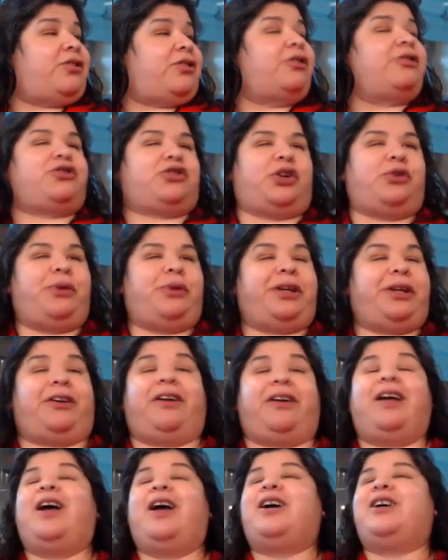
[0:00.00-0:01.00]
To a screen reader.
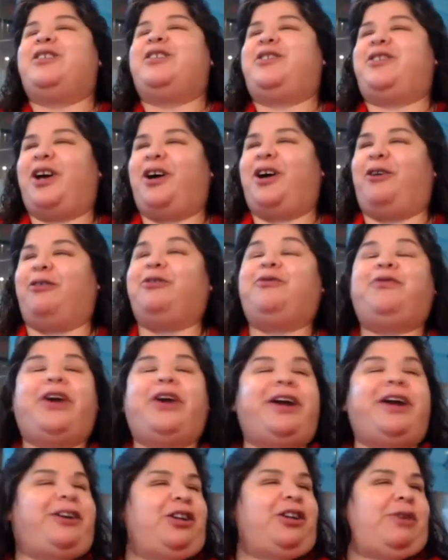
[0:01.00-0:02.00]
So,
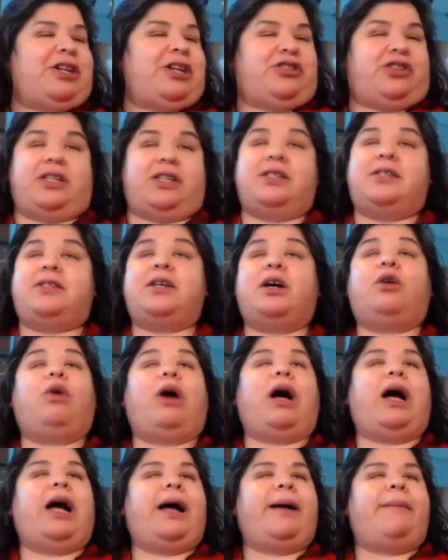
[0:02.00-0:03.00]
very good question.
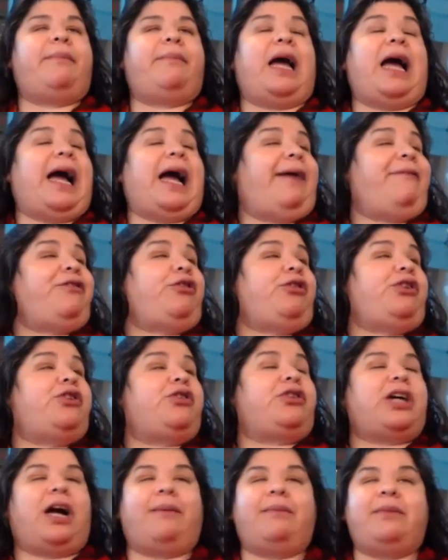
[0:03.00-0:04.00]
So, after you
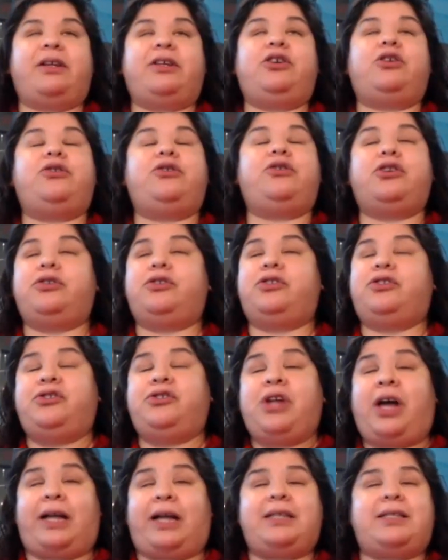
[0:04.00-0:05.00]
come, you're
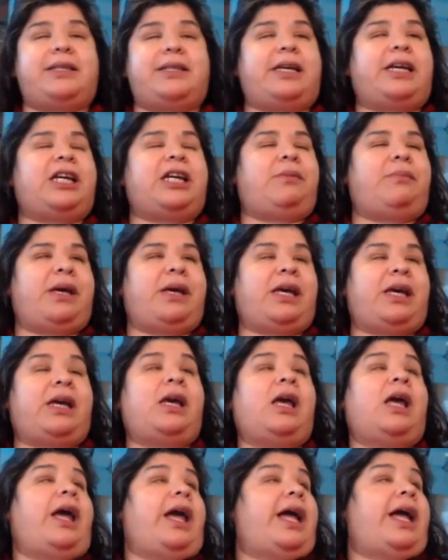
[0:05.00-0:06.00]
done seeing
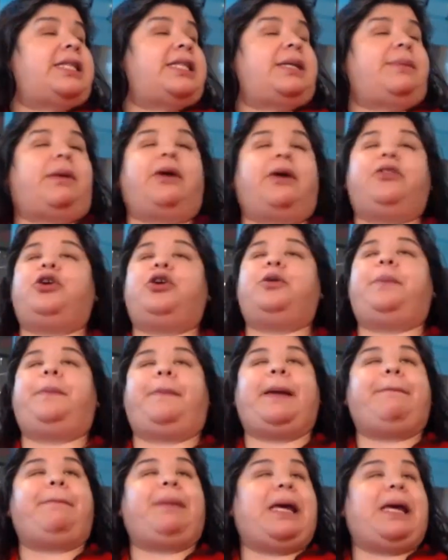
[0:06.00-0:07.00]
me and some other
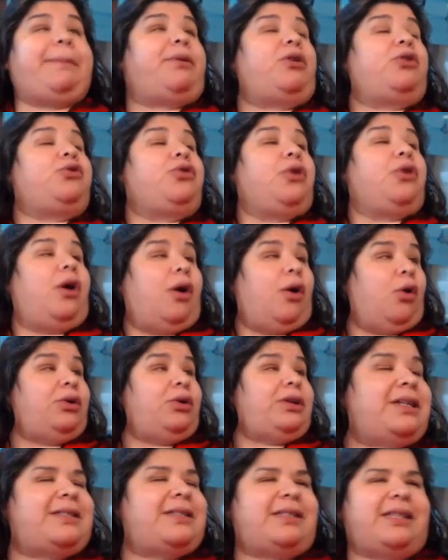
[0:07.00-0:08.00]
people go
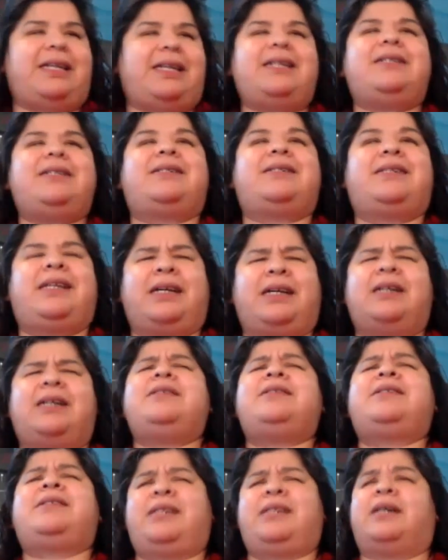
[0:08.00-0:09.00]
see
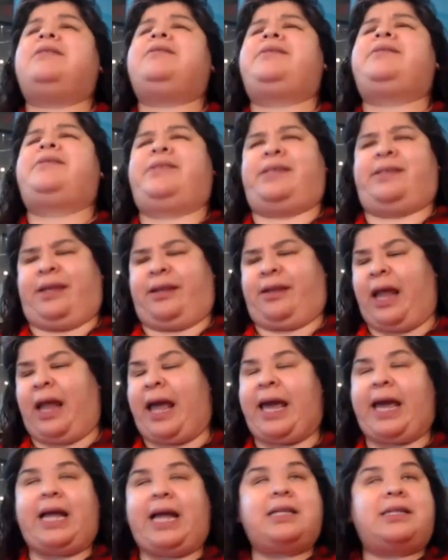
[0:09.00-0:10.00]

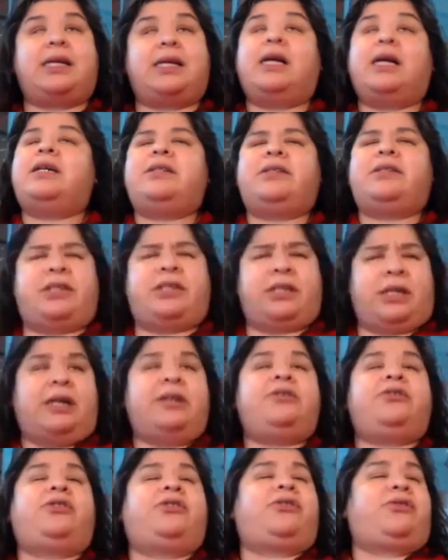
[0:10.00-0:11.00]
Dane's
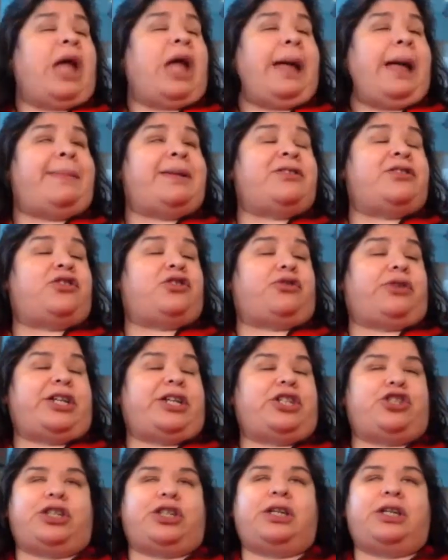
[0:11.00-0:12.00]

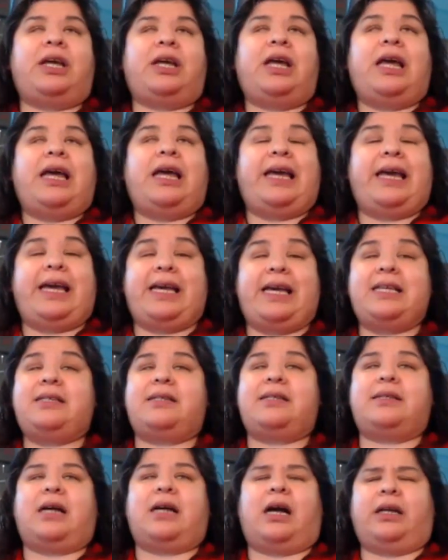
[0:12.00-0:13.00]
demonstration. His
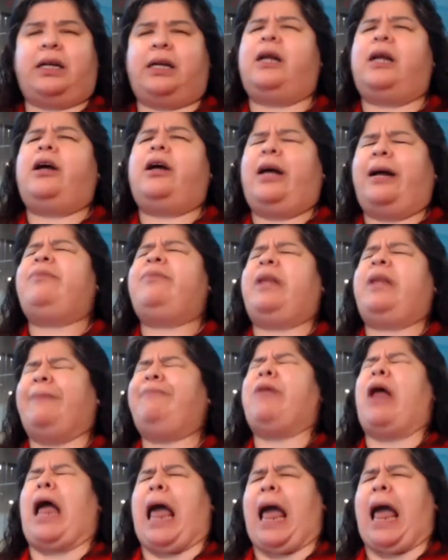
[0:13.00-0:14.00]
is on an
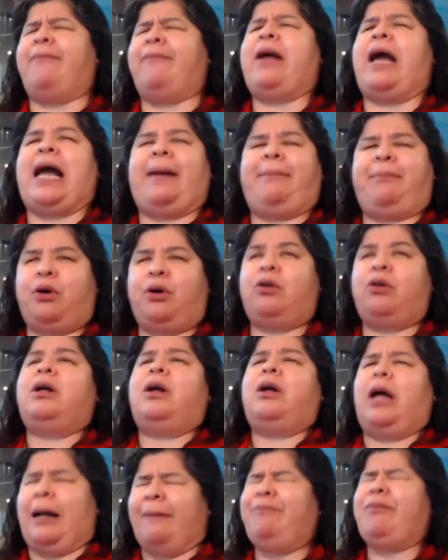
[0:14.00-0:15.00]
Apple
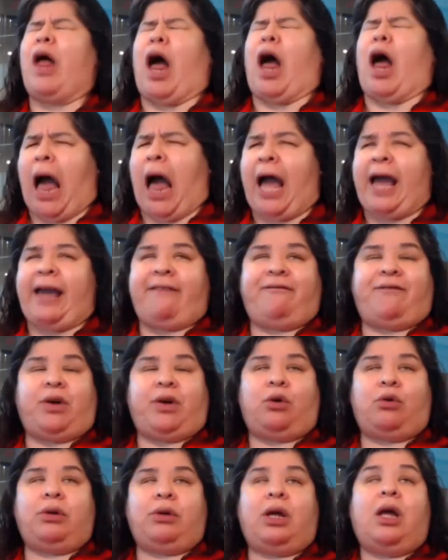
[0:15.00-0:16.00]

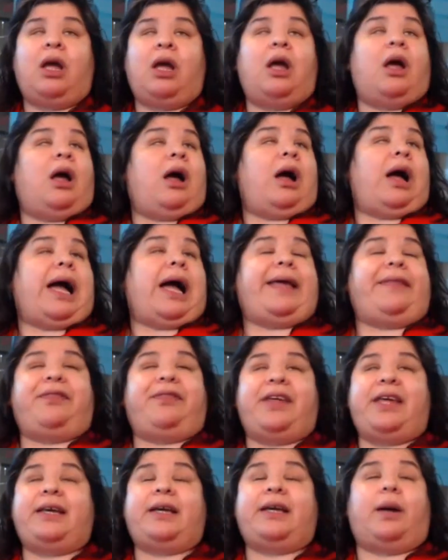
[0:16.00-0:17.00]
iPhone. I
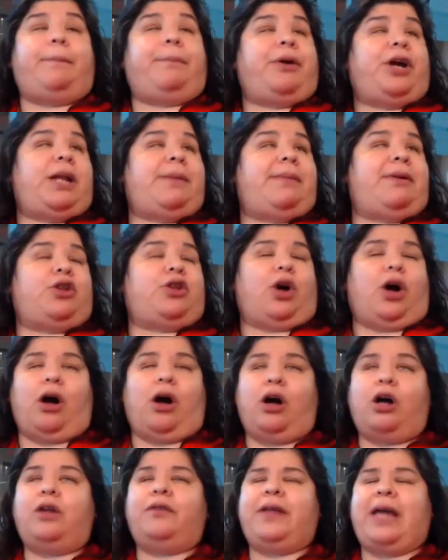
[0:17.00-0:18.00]
think pretty much
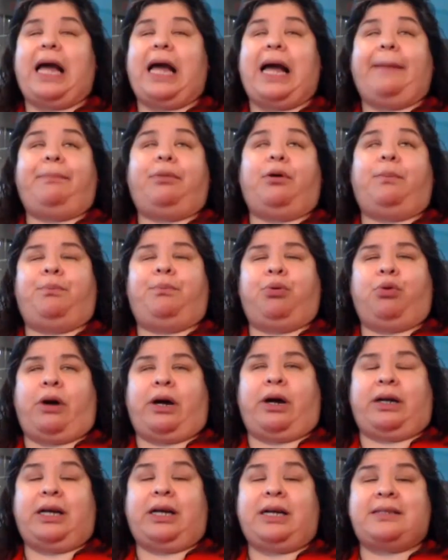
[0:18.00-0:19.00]
all the Apple
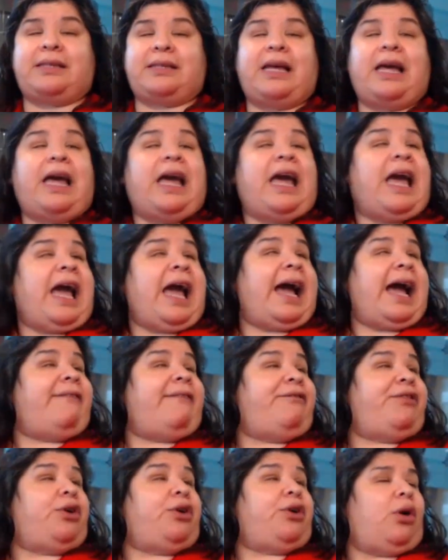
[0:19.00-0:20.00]
products
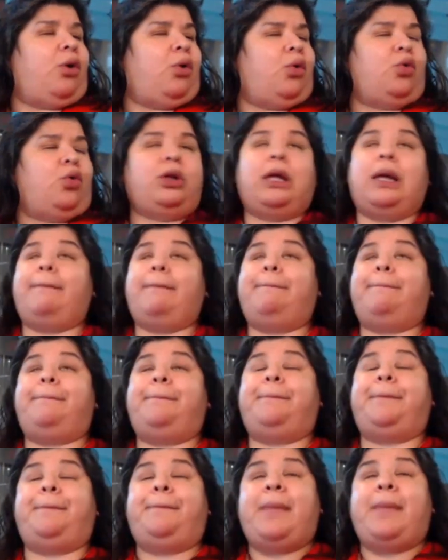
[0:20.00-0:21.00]
have their own
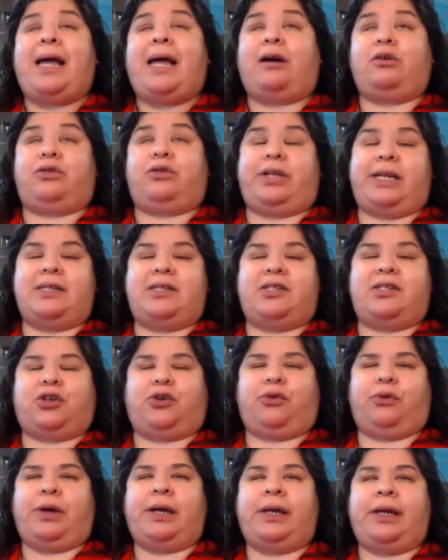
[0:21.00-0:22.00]
built-in
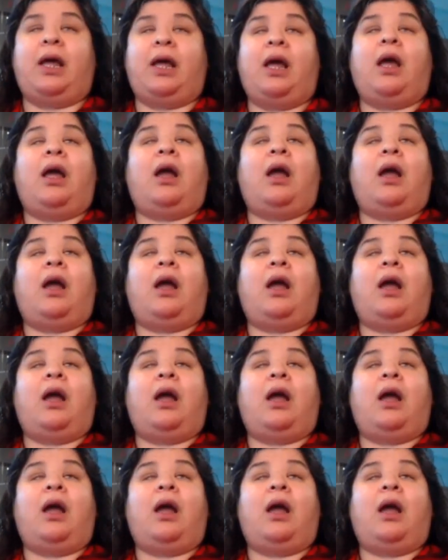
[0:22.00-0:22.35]
screen